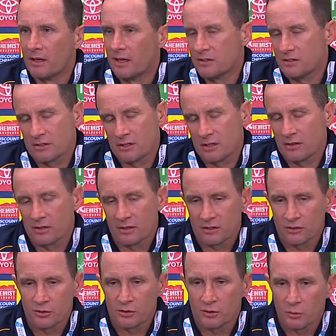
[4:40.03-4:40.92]
As I said, I
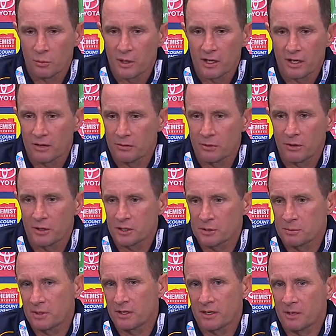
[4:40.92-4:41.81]
think during the week, I
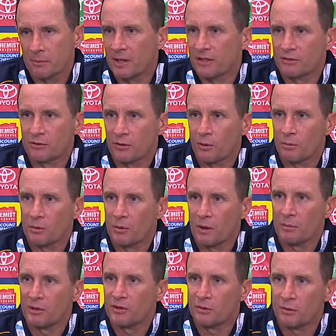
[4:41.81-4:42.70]
expect in a month's time we
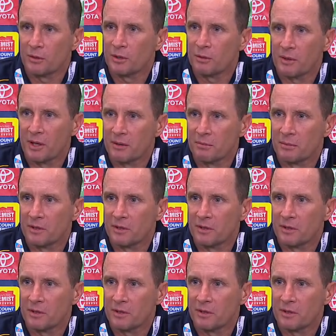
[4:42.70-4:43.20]
won't be talking about it.